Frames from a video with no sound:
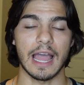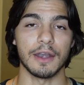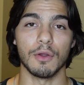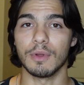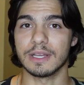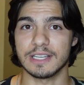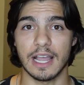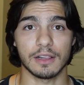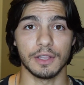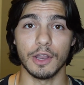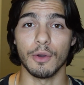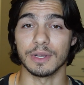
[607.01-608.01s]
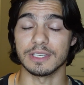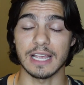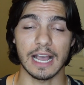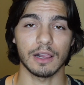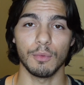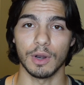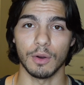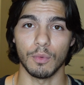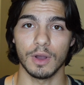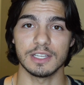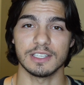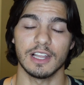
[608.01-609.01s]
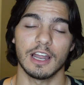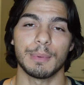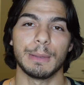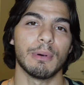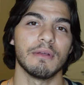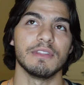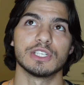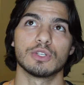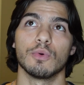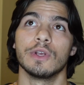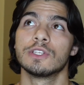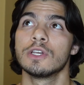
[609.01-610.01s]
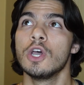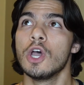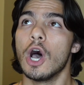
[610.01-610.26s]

I don't exactly know exactly what it was. A lot of people have these stories.